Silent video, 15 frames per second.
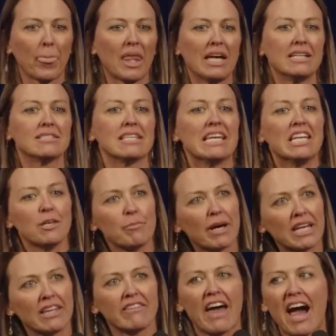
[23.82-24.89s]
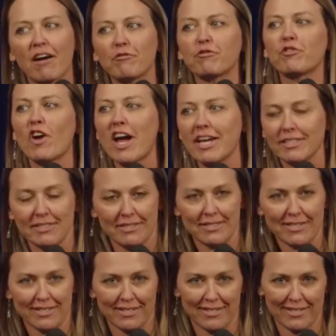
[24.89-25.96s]
Is anybody that friend?
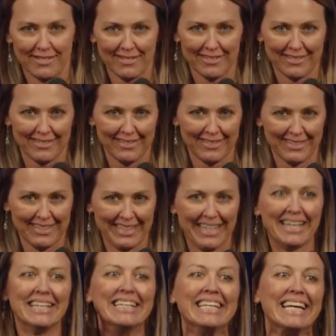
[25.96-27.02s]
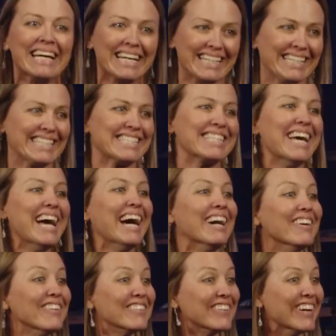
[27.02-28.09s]
Yes.
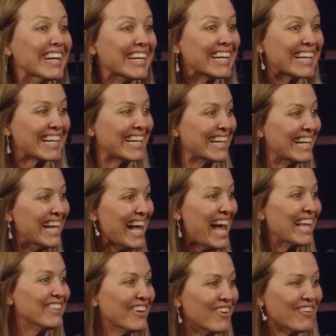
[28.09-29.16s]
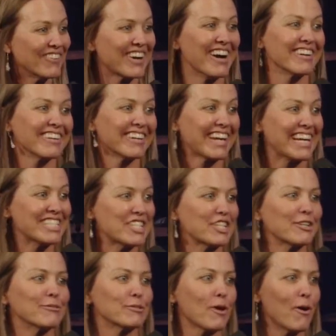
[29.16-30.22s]
Ooh. The whole congregation
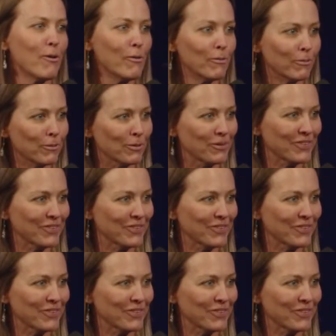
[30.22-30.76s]
goes, oh.